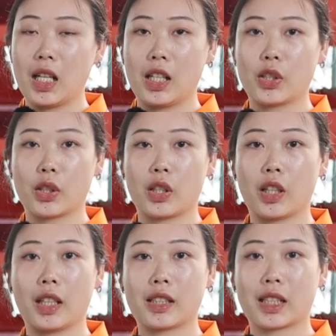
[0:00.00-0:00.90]
until
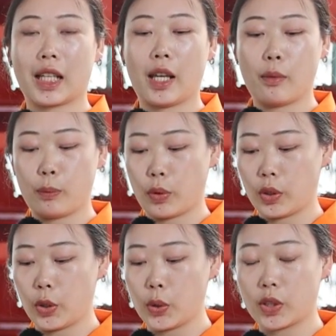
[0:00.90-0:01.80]
it can
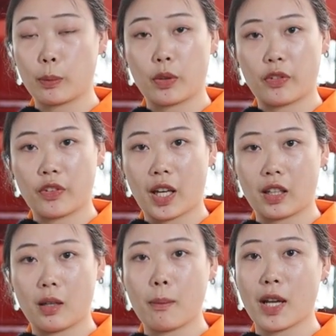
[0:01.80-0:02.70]
produce the
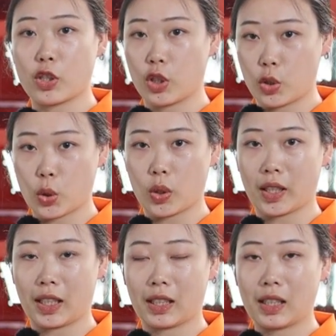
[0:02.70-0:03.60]
profile match the
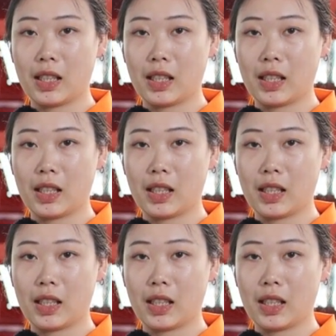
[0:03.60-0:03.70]
drawing,